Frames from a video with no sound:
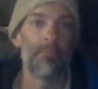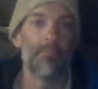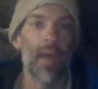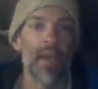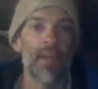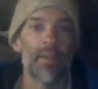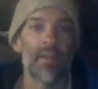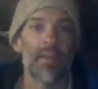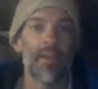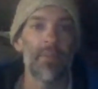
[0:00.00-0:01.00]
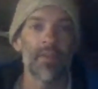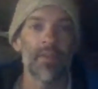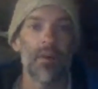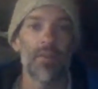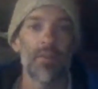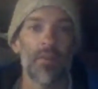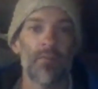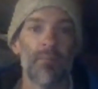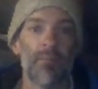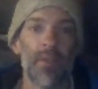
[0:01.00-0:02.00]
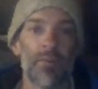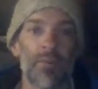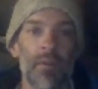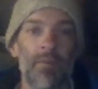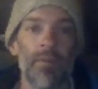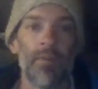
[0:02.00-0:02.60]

18 biggest unsolved mysteries of